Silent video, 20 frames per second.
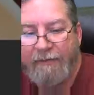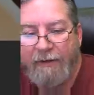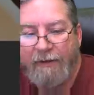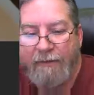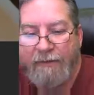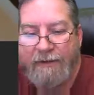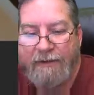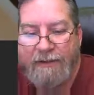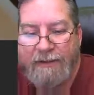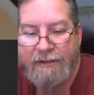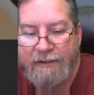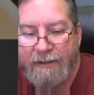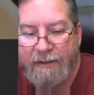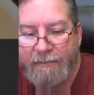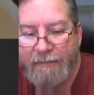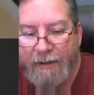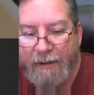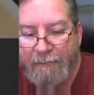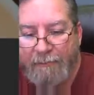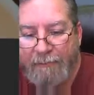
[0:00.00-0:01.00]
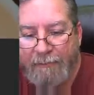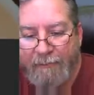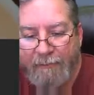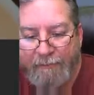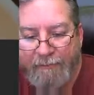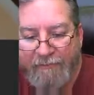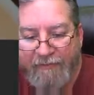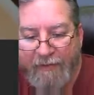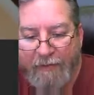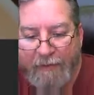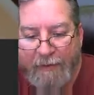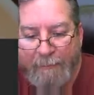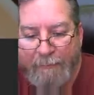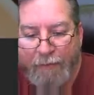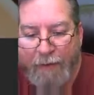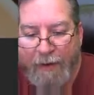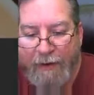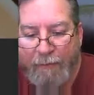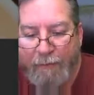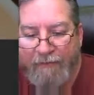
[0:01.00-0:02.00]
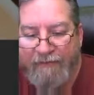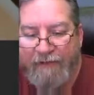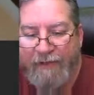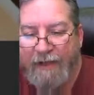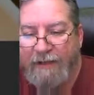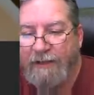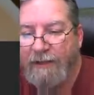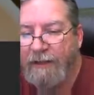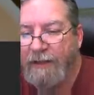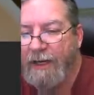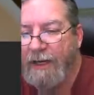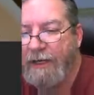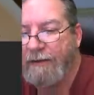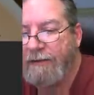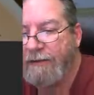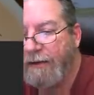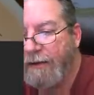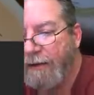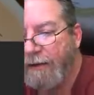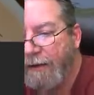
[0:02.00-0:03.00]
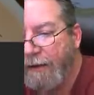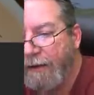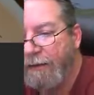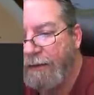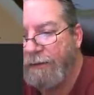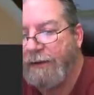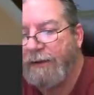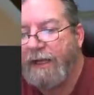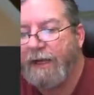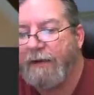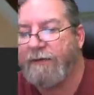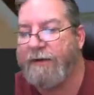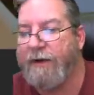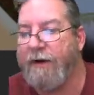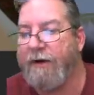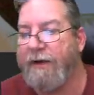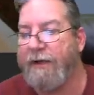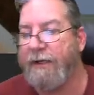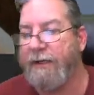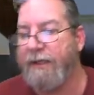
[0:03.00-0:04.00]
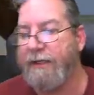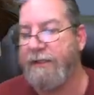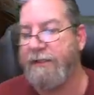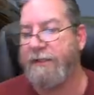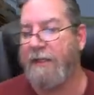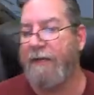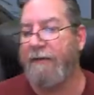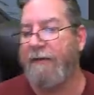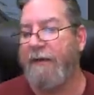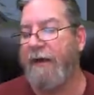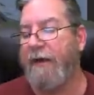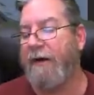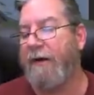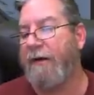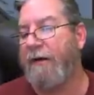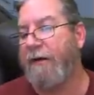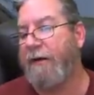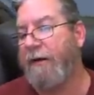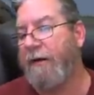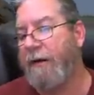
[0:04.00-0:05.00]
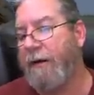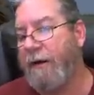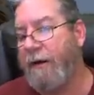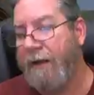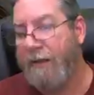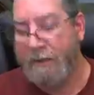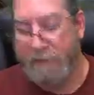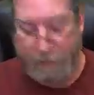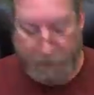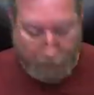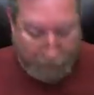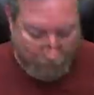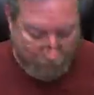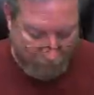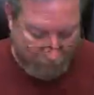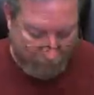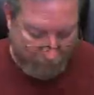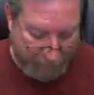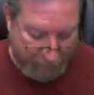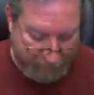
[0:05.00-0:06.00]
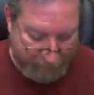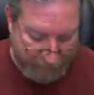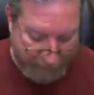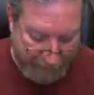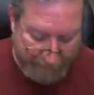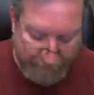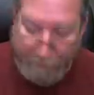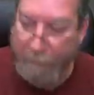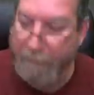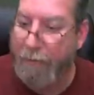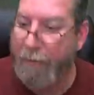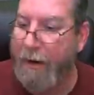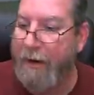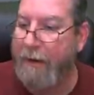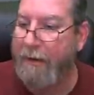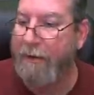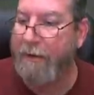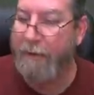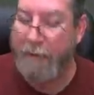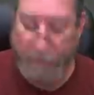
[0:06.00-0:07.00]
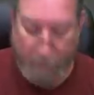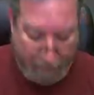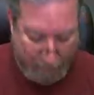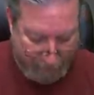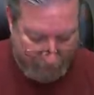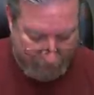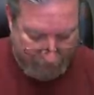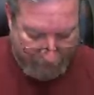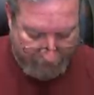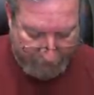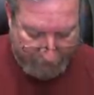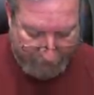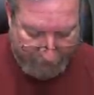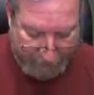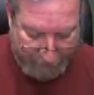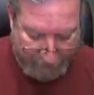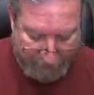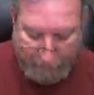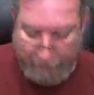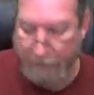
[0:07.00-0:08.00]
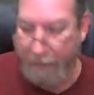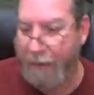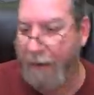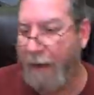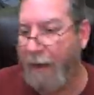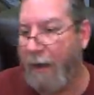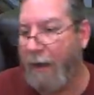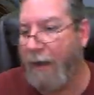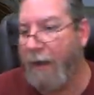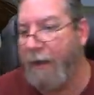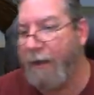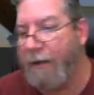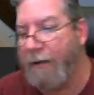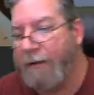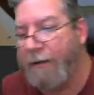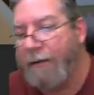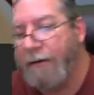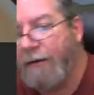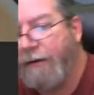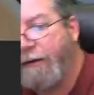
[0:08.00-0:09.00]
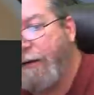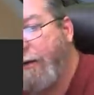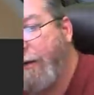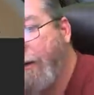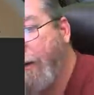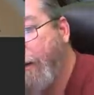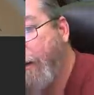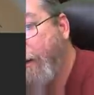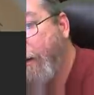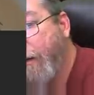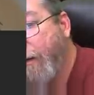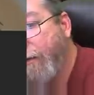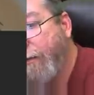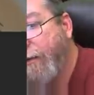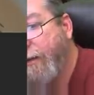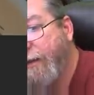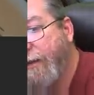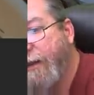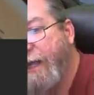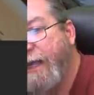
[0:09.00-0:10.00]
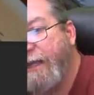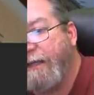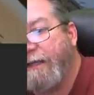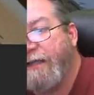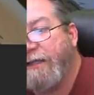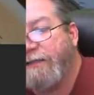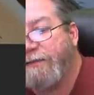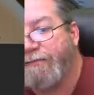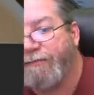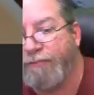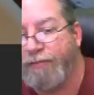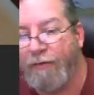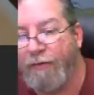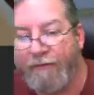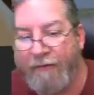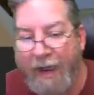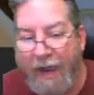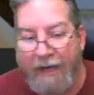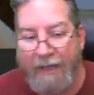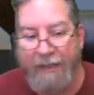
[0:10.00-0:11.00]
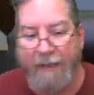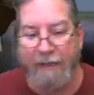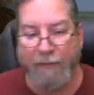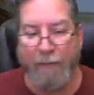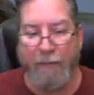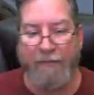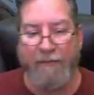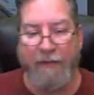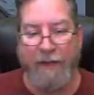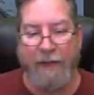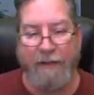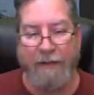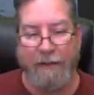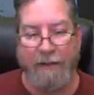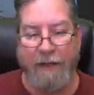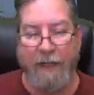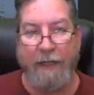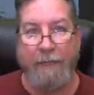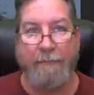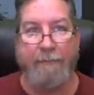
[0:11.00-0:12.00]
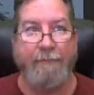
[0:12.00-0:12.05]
though this is a fairly bright reflected light, look how dark it is on there. So it's never brighter than the light that's providing the reflected light.